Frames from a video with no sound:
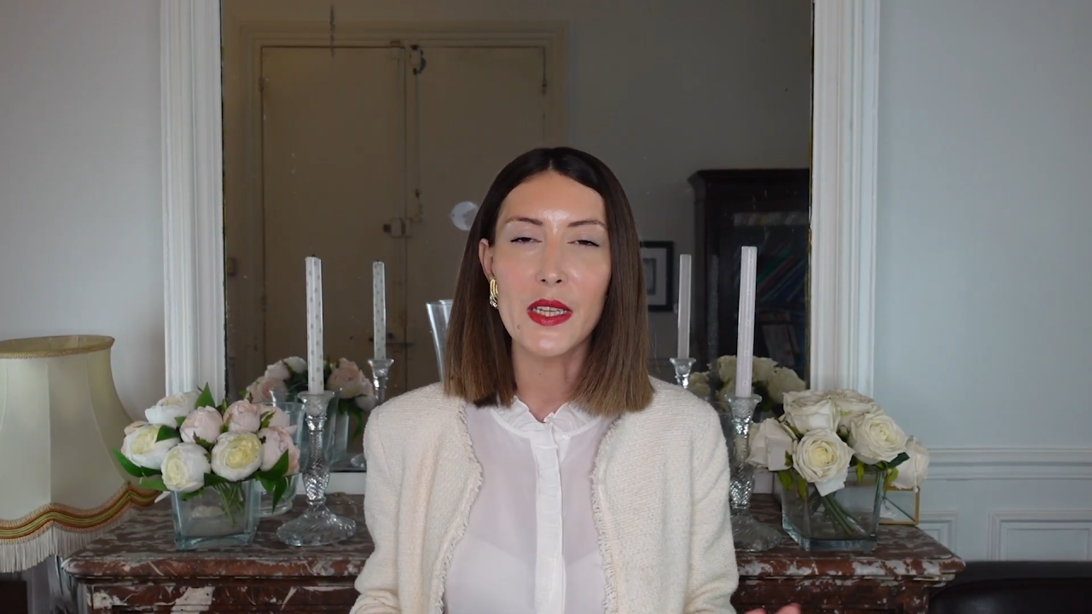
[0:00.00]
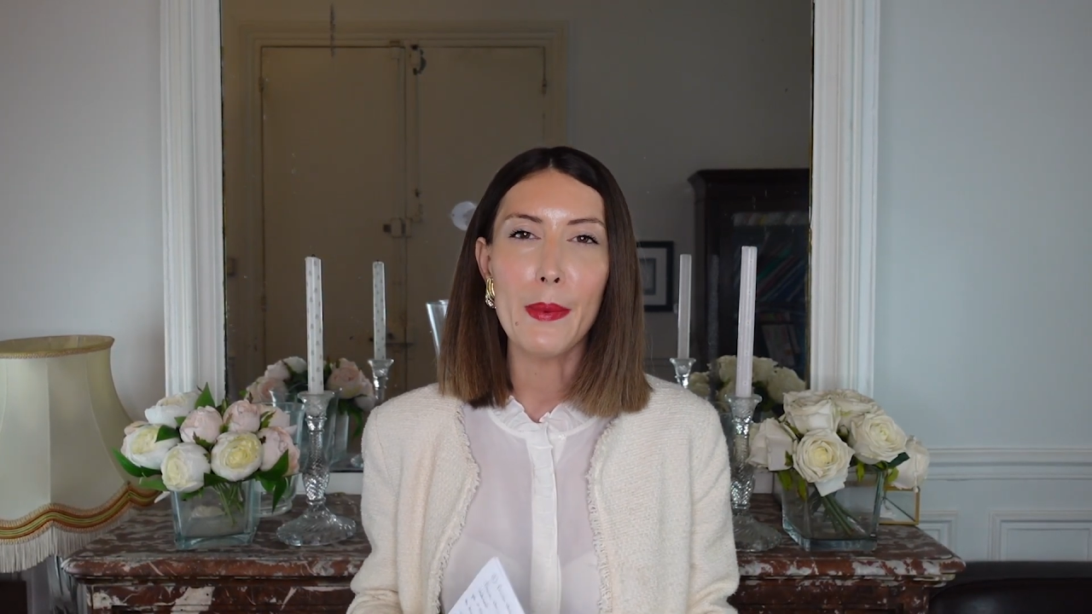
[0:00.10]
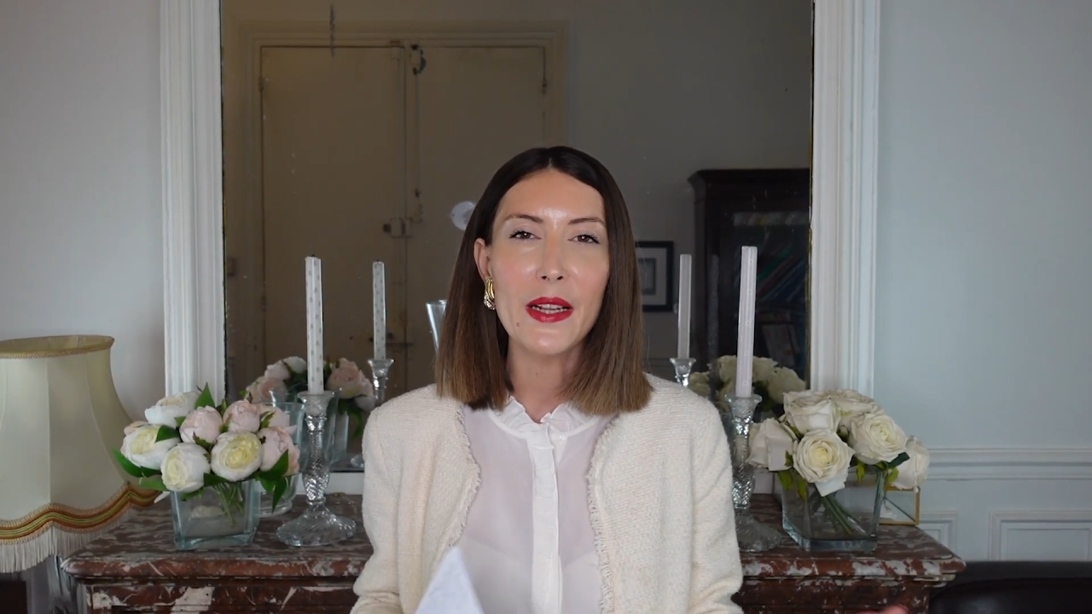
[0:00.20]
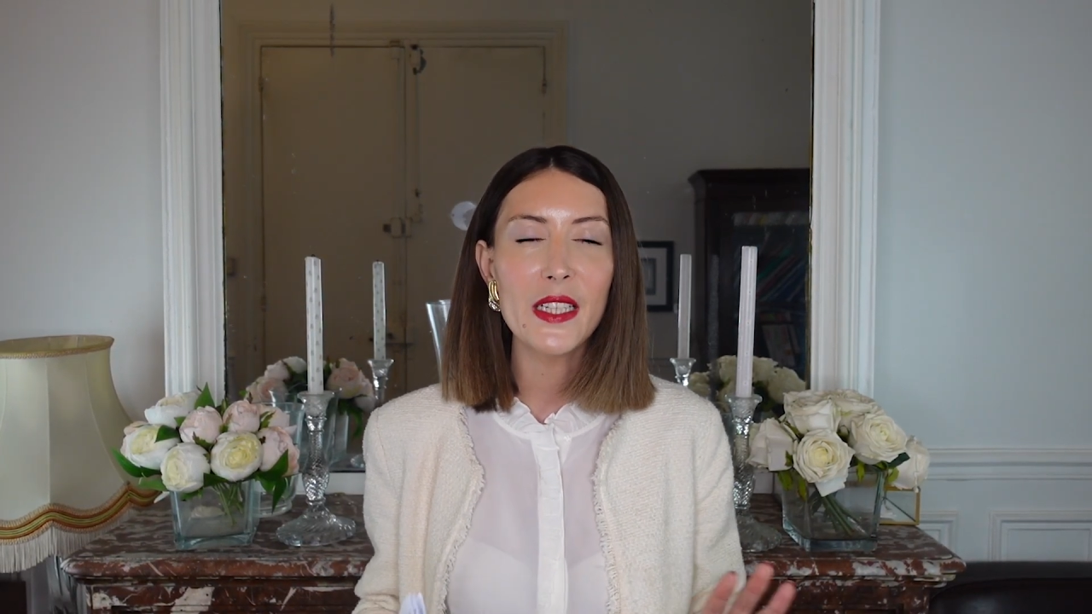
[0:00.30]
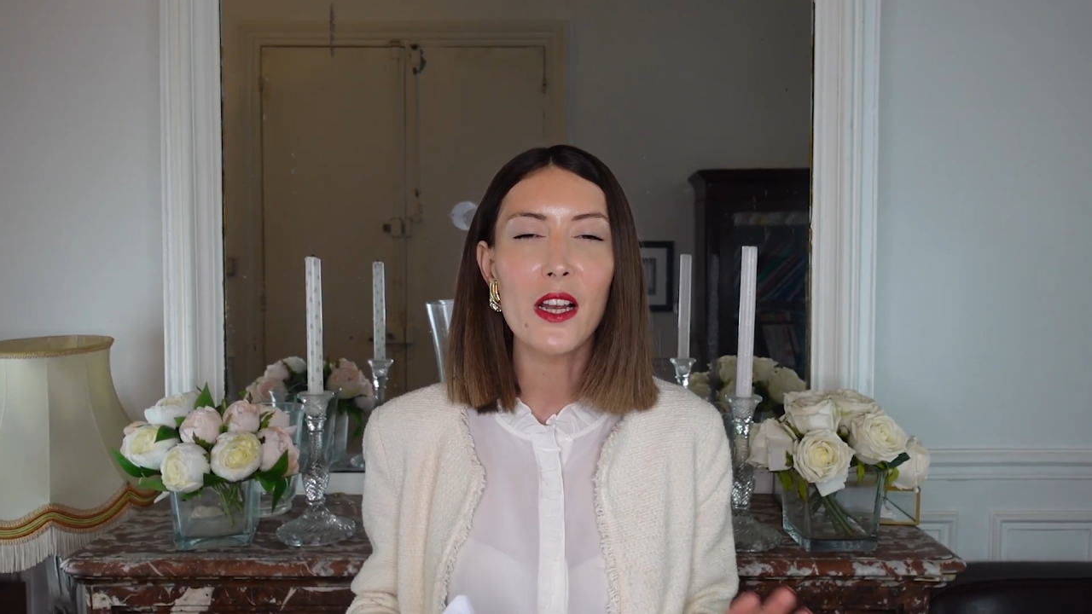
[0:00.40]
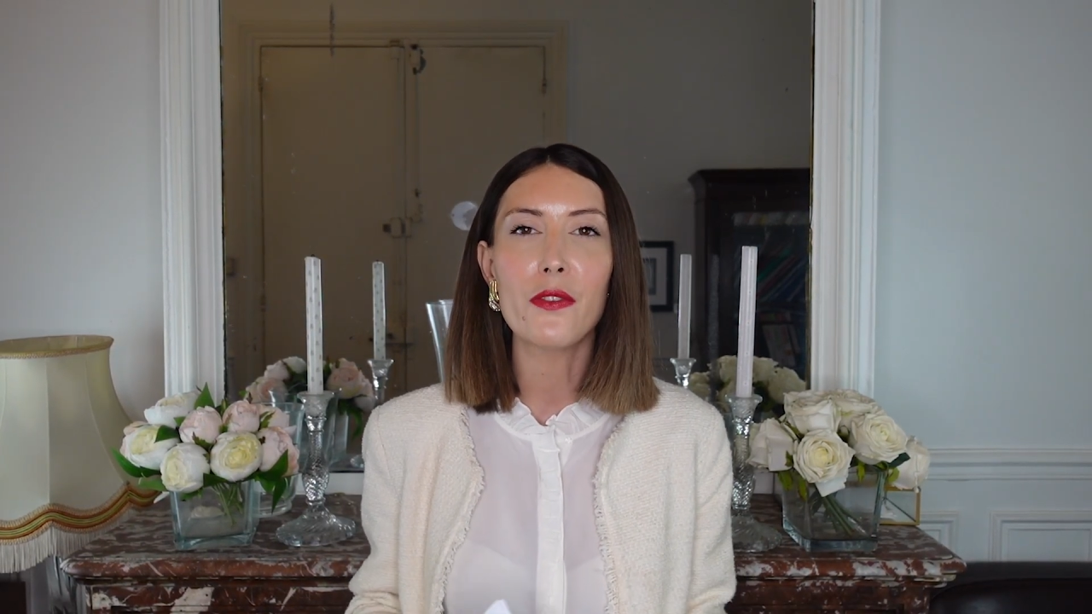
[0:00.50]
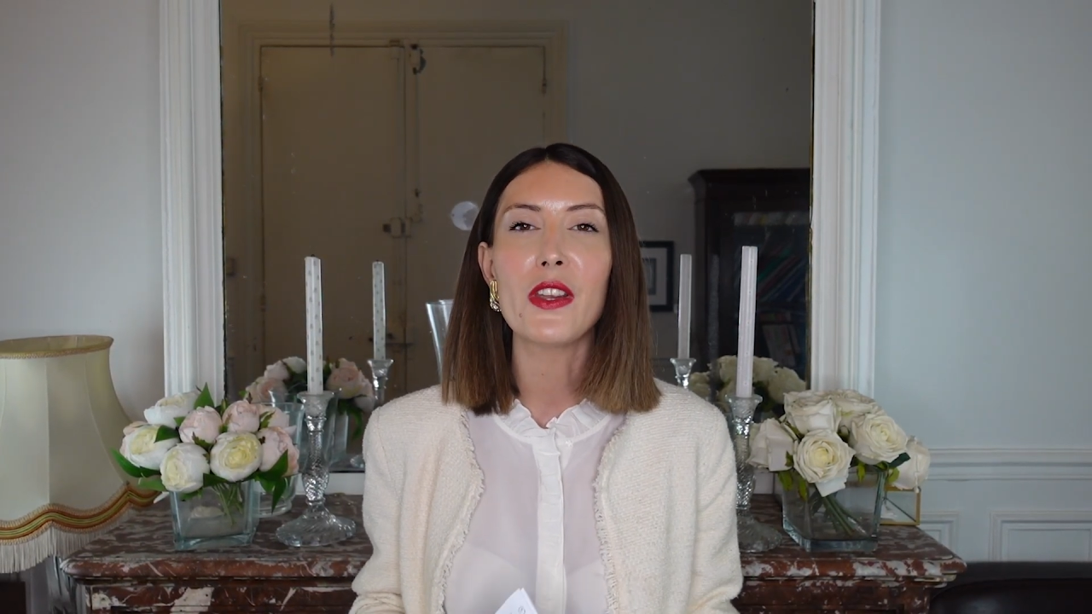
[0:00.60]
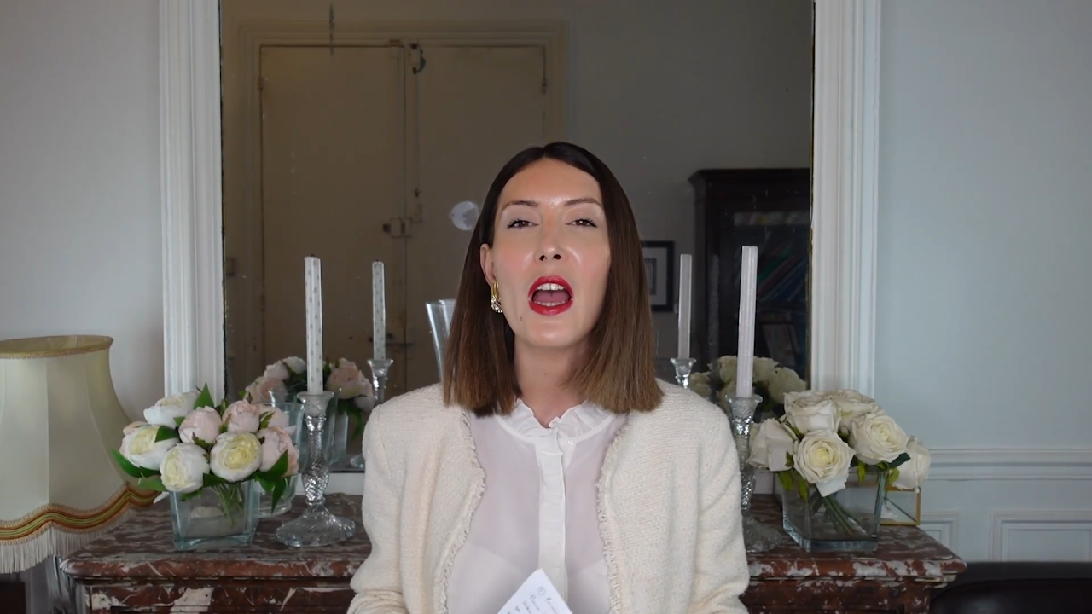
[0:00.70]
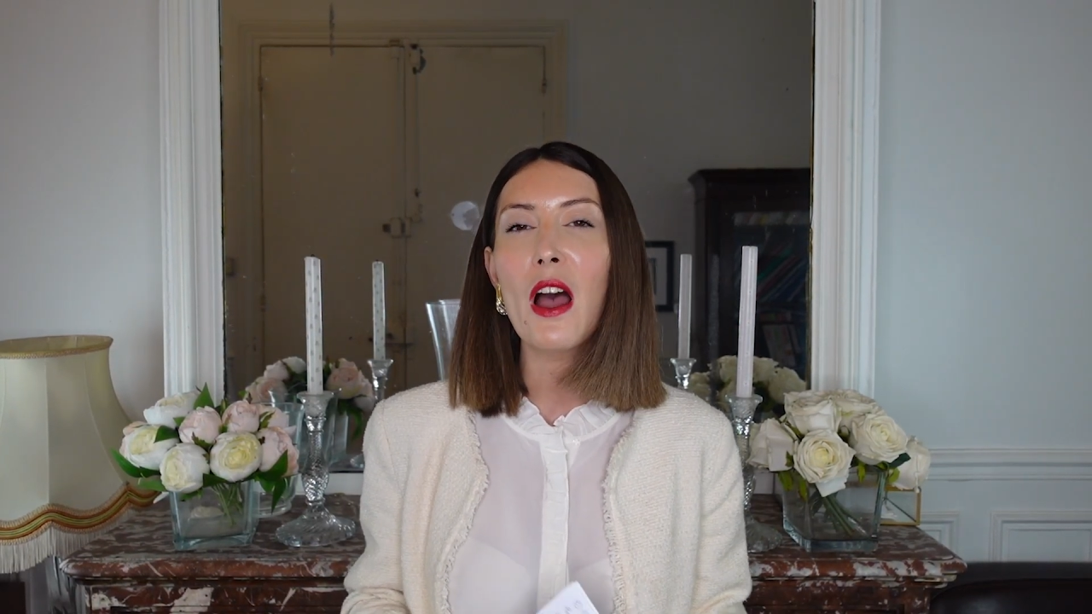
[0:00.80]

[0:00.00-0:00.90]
depending on the